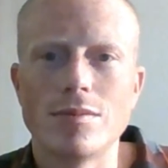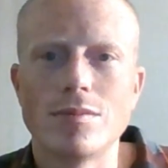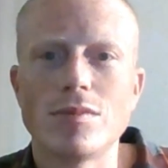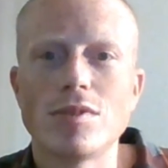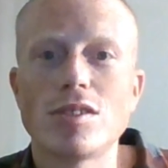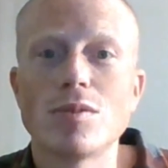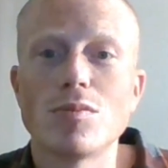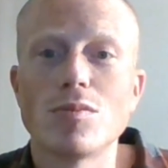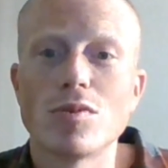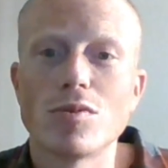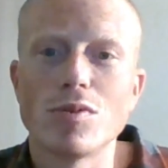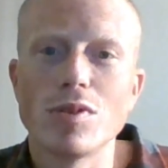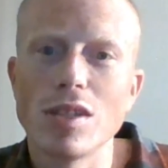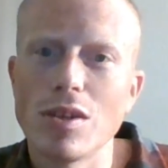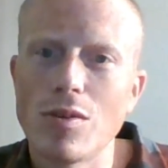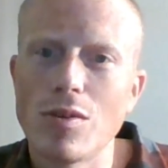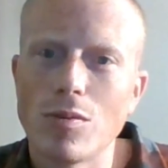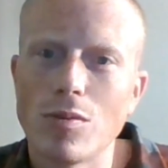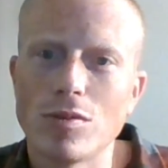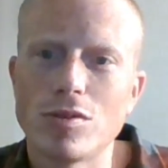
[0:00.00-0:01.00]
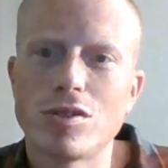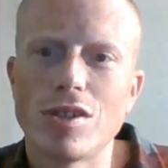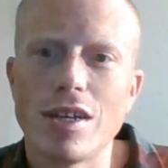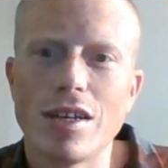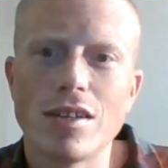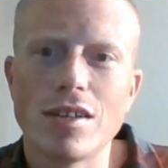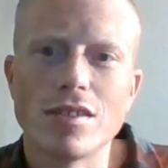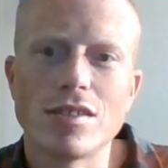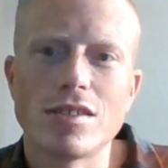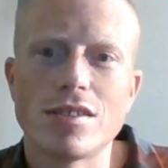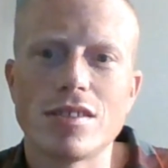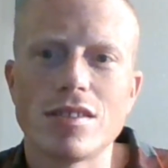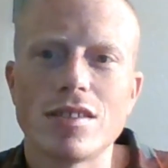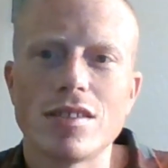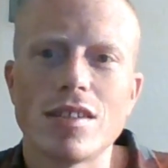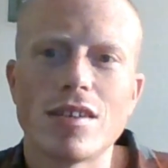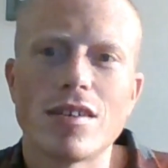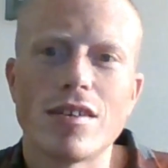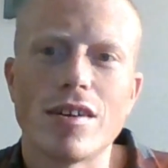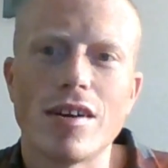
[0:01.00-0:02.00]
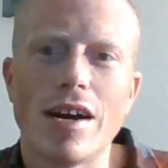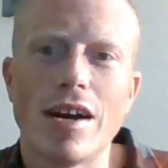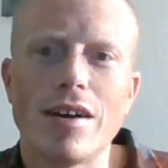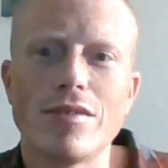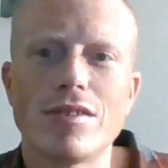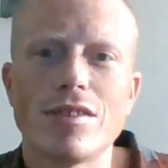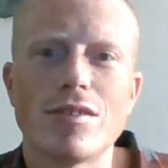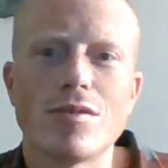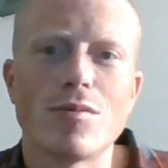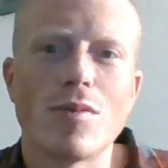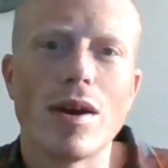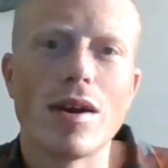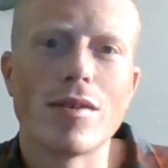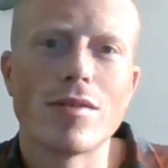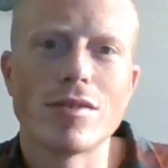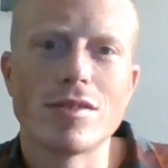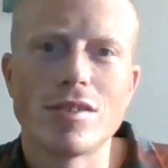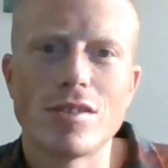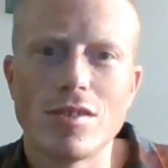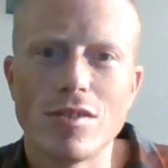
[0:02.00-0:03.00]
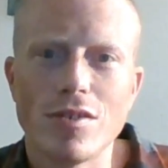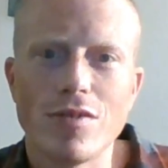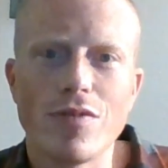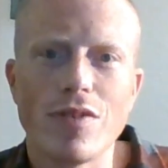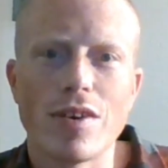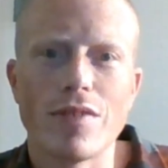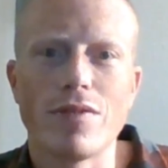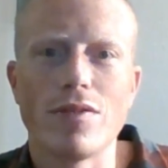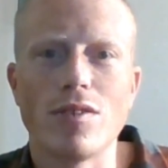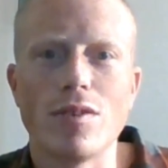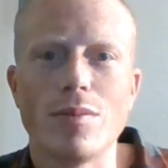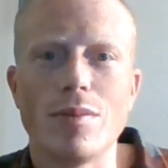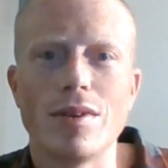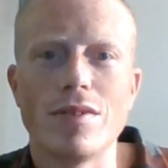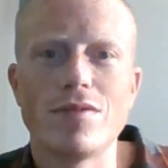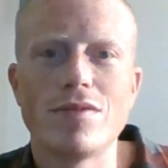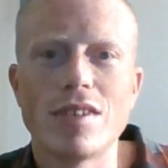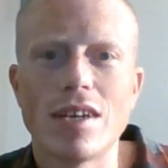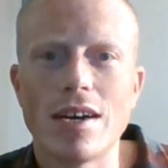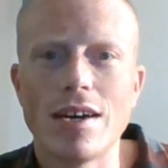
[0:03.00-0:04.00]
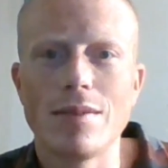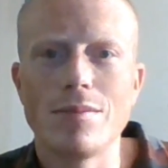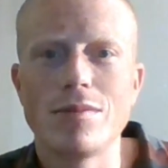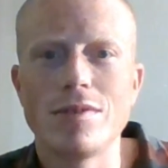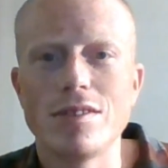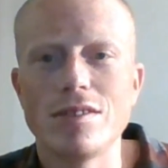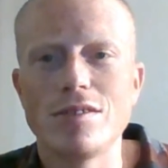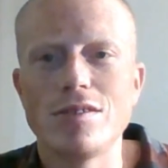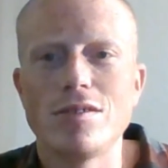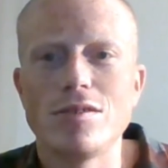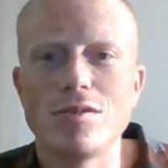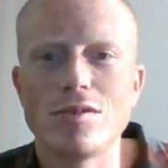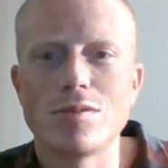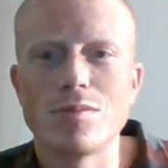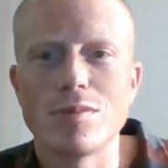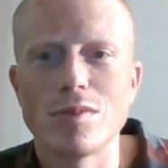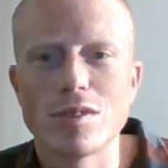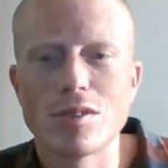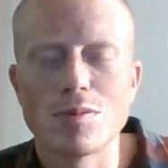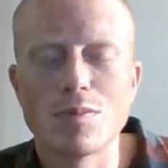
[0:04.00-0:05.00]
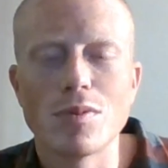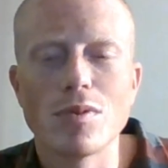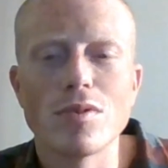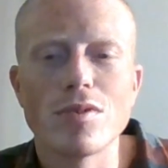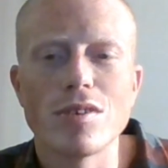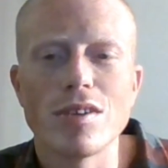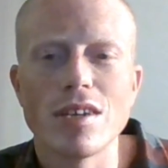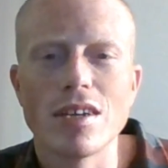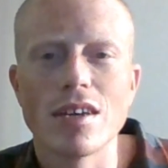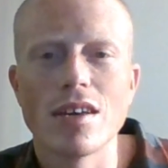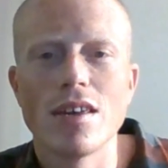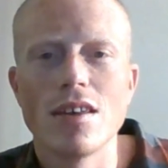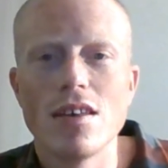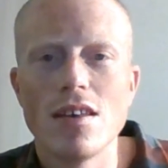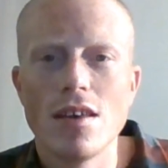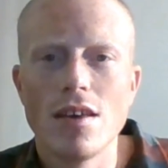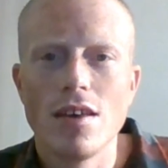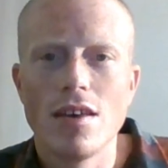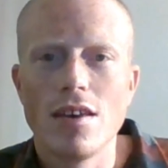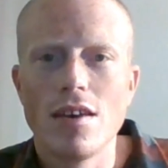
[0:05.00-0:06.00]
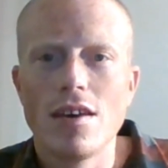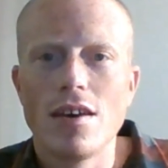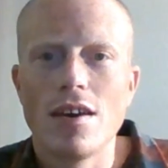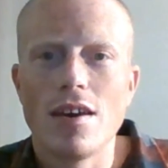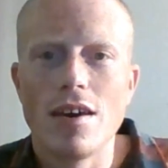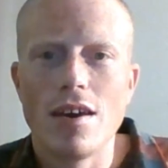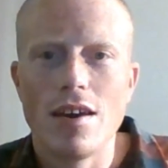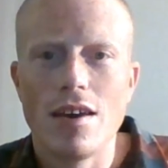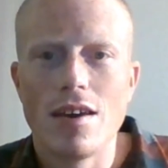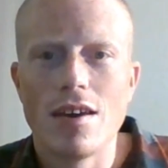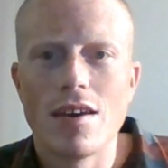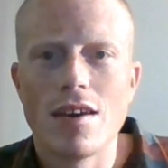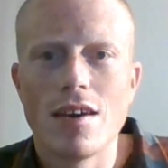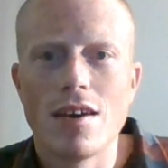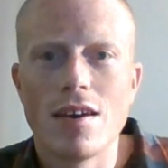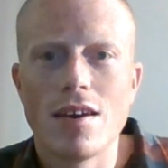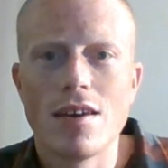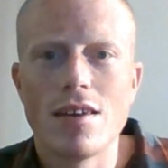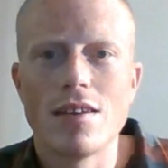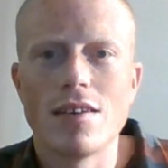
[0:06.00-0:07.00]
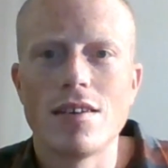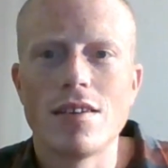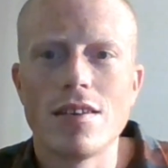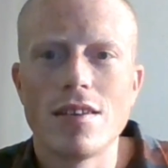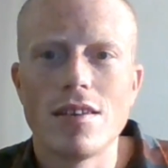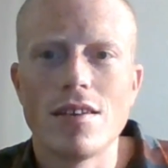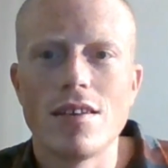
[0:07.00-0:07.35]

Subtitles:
Some of the really cool trails that are out there in Whitehorse too, if you have a little bit of time to do some exploring. And